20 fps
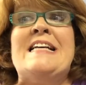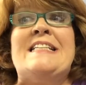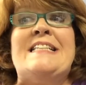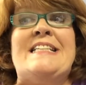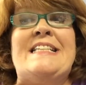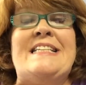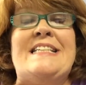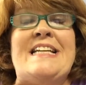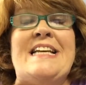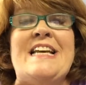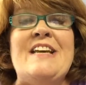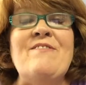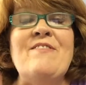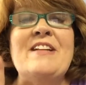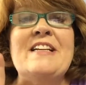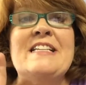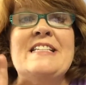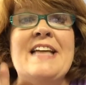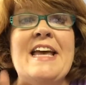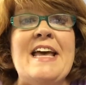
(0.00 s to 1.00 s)

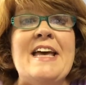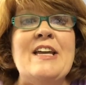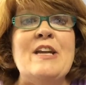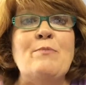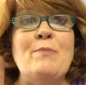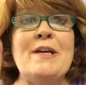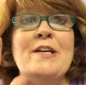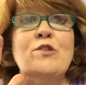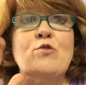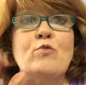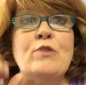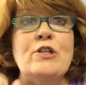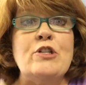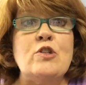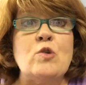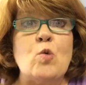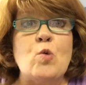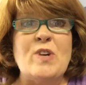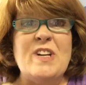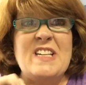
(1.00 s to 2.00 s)
Stephen's enemies
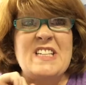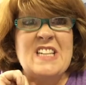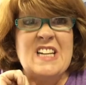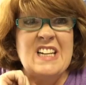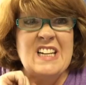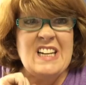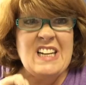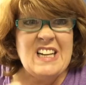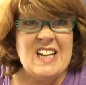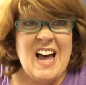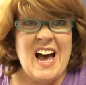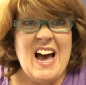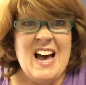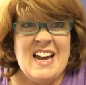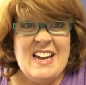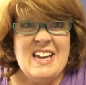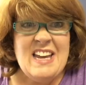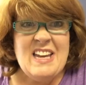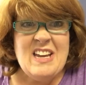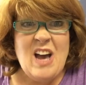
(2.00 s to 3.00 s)
resorted to
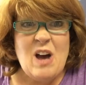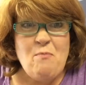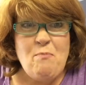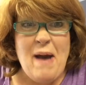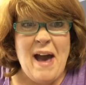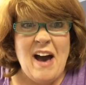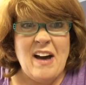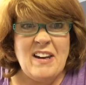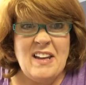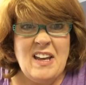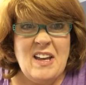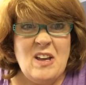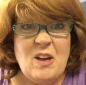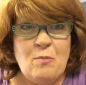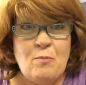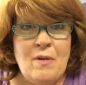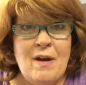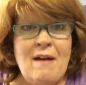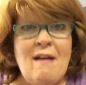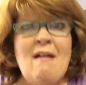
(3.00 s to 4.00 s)
lying about
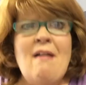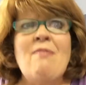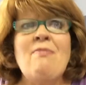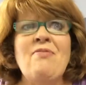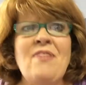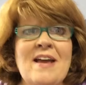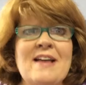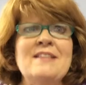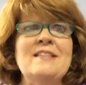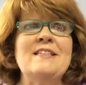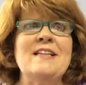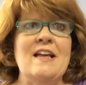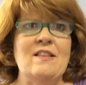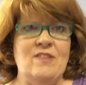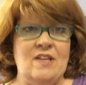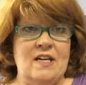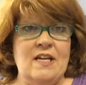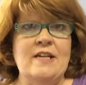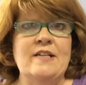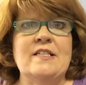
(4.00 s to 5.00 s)
him. They said
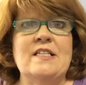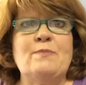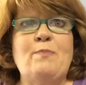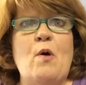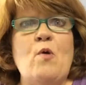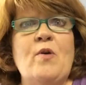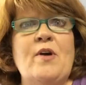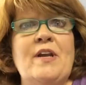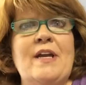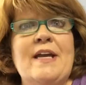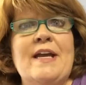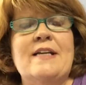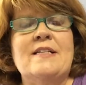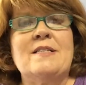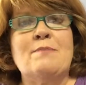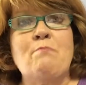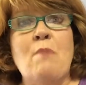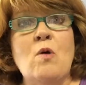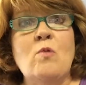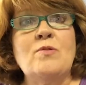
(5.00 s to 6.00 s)
that he'd spoken
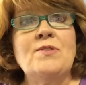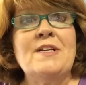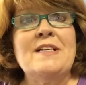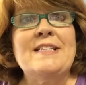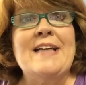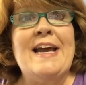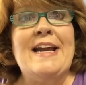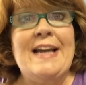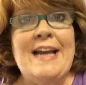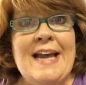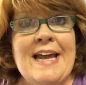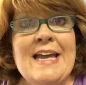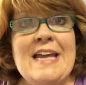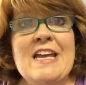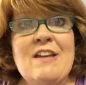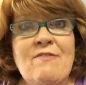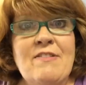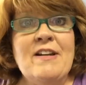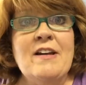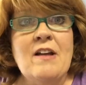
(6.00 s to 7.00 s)
against Moses and
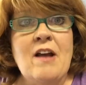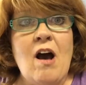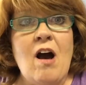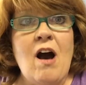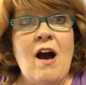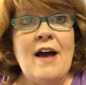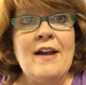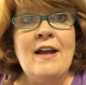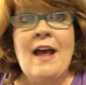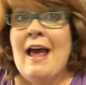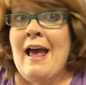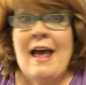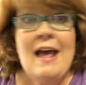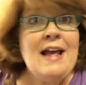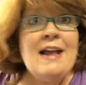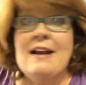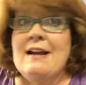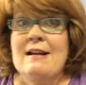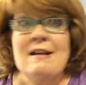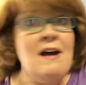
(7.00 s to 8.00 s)
even God,
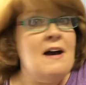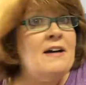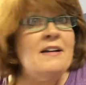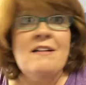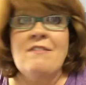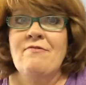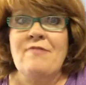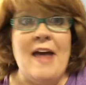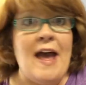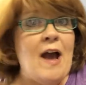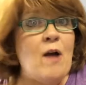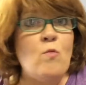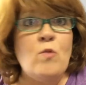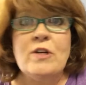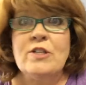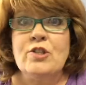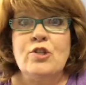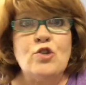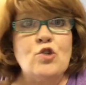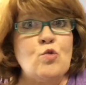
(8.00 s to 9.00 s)
and none of that
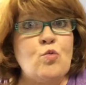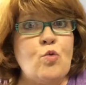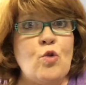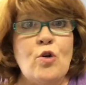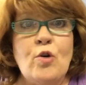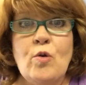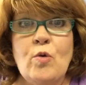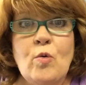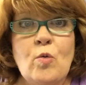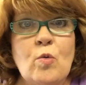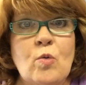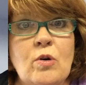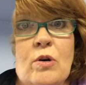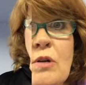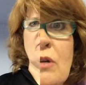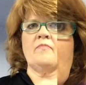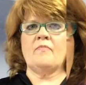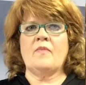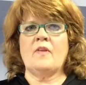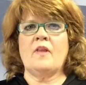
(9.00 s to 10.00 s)
was true.
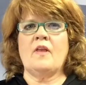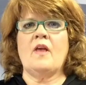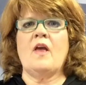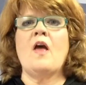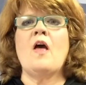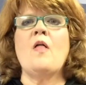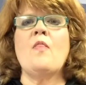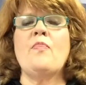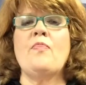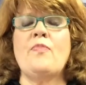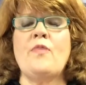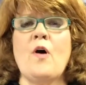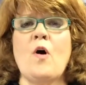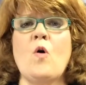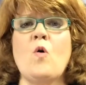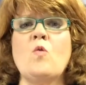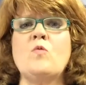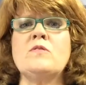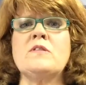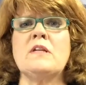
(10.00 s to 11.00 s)

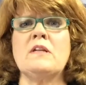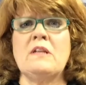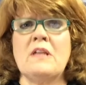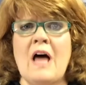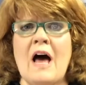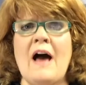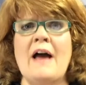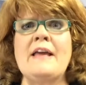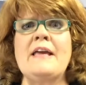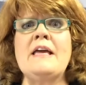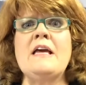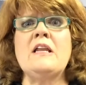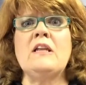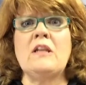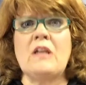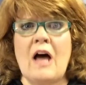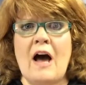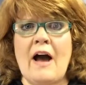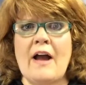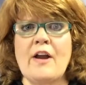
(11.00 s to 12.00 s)
Those lying
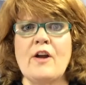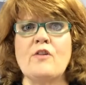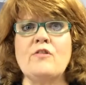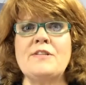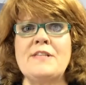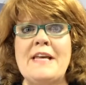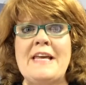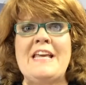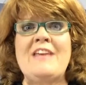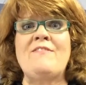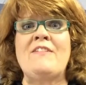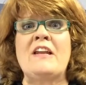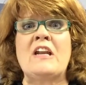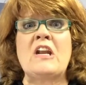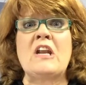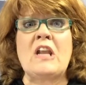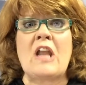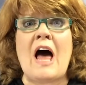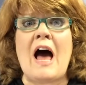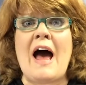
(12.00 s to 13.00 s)
liars even
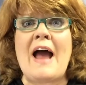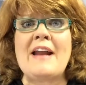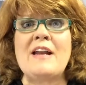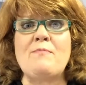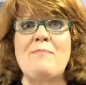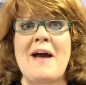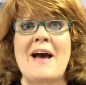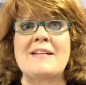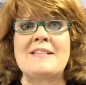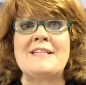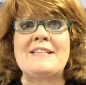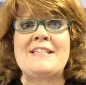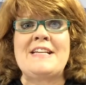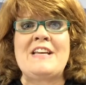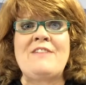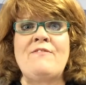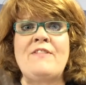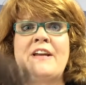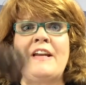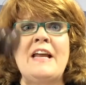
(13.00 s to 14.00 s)
lied about
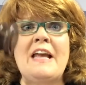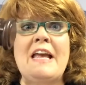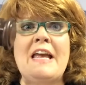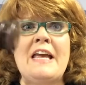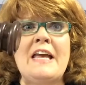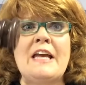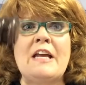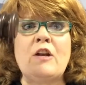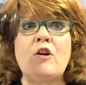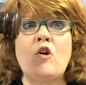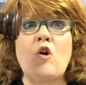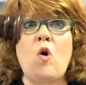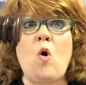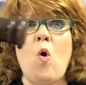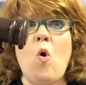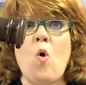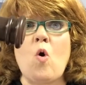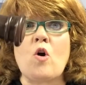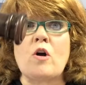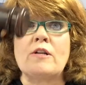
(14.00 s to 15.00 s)
Stephen in
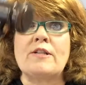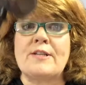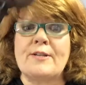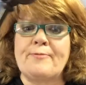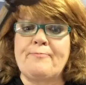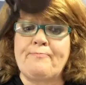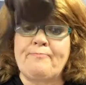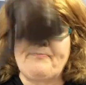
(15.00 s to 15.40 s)
court.